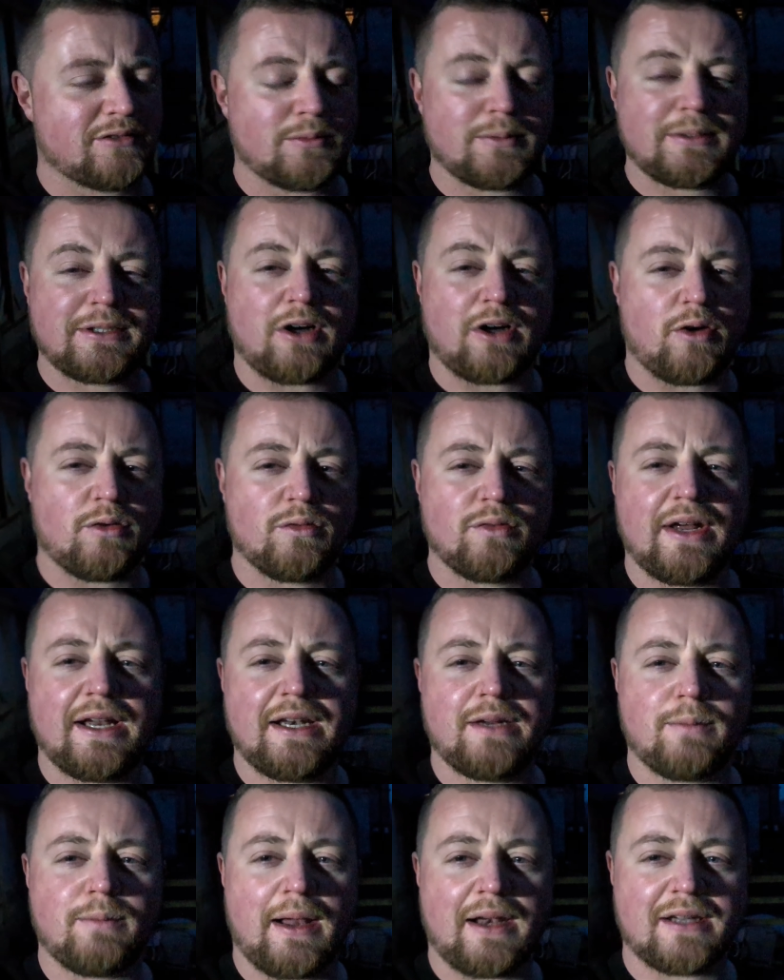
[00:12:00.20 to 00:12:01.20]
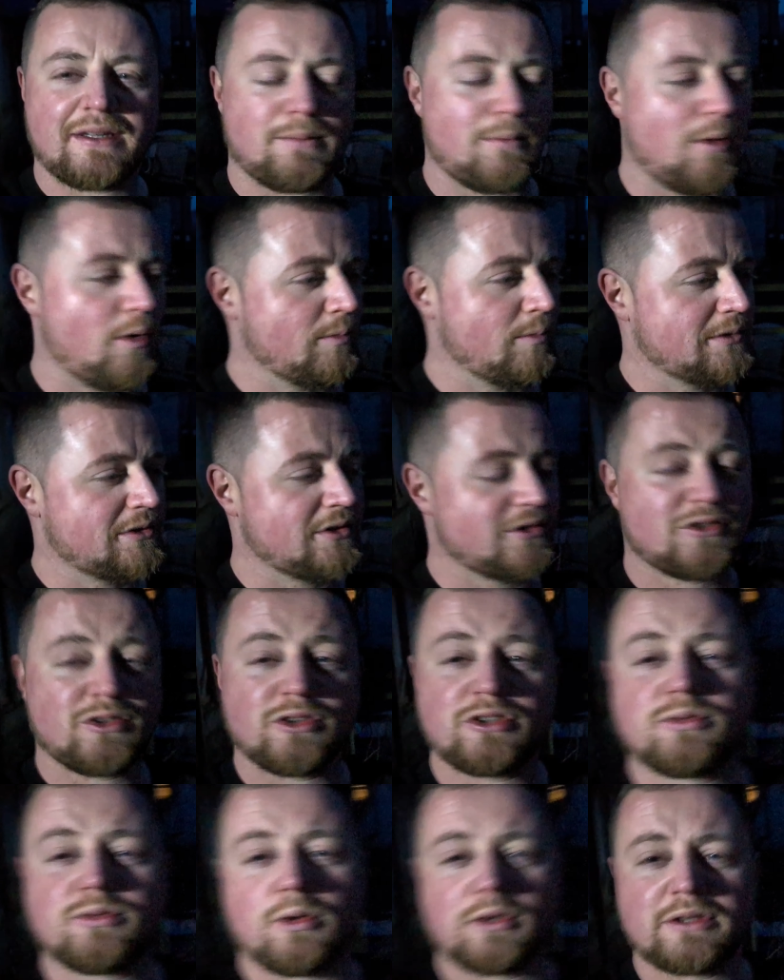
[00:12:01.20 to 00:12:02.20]
to be going really well at the moment, and
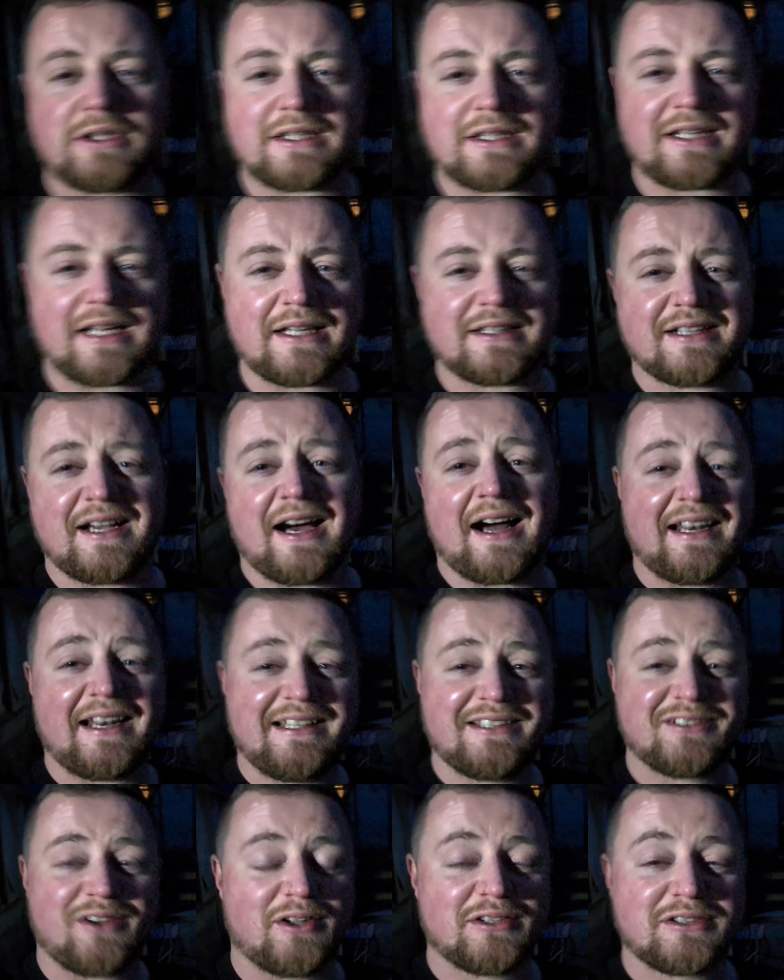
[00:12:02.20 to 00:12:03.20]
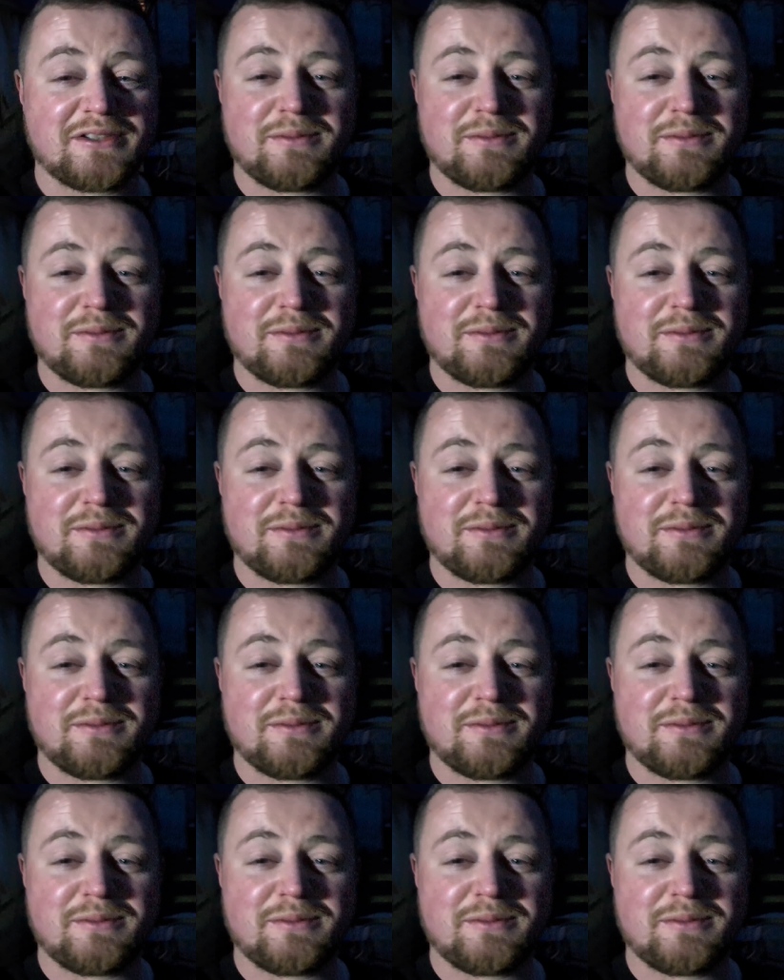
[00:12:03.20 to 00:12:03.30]
touch wood that carries on.